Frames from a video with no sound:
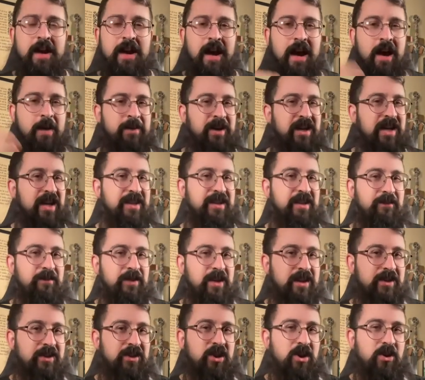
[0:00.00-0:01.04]
Uh, because of
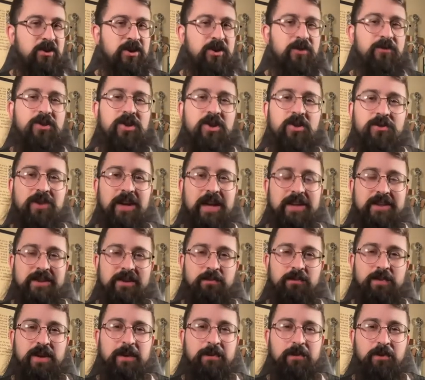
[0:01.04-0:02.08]
this though, you do get
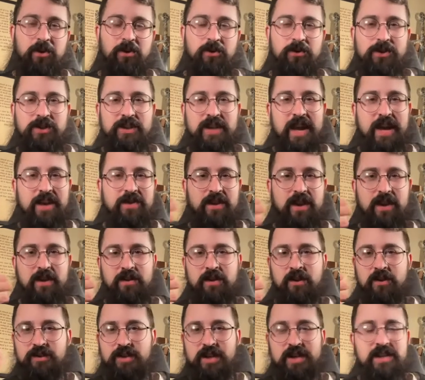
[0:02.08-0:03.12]
some people who say that
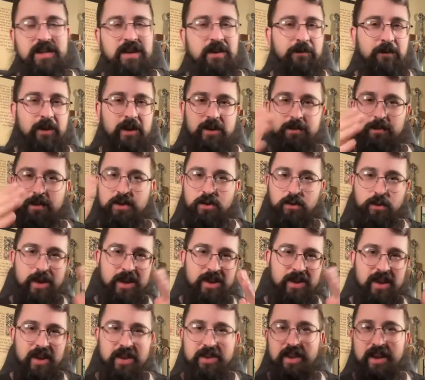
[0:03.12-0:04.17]
there's a difference between the,